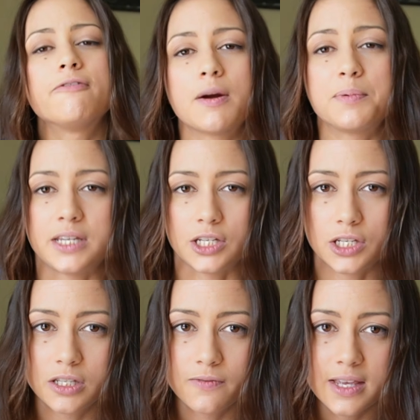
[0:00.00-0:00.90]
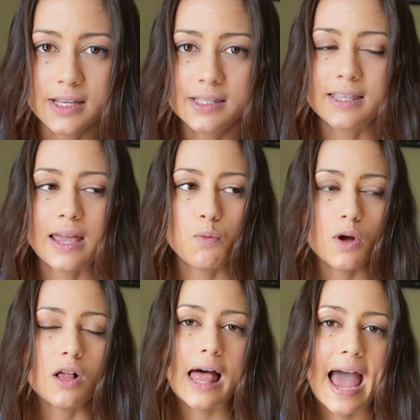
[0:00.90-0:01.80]
repetitions of this, they
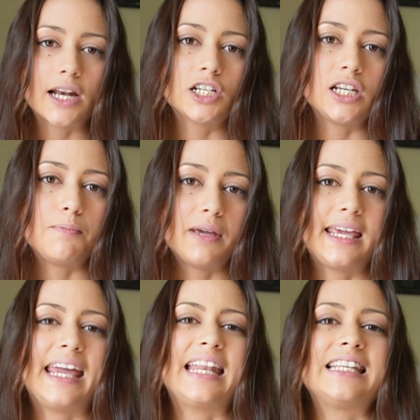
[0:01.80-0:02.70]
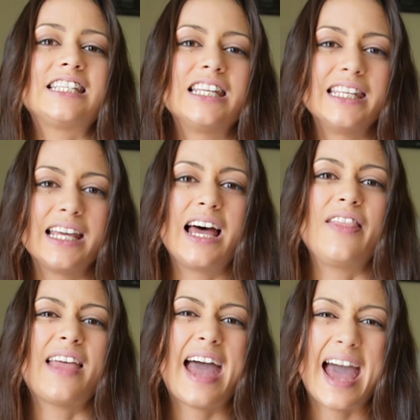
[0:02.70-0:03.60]
will actually begin to
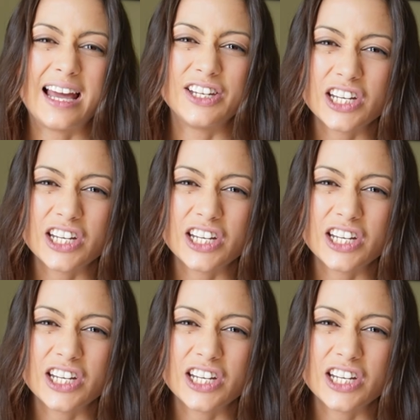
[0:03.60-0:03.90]
learn the hand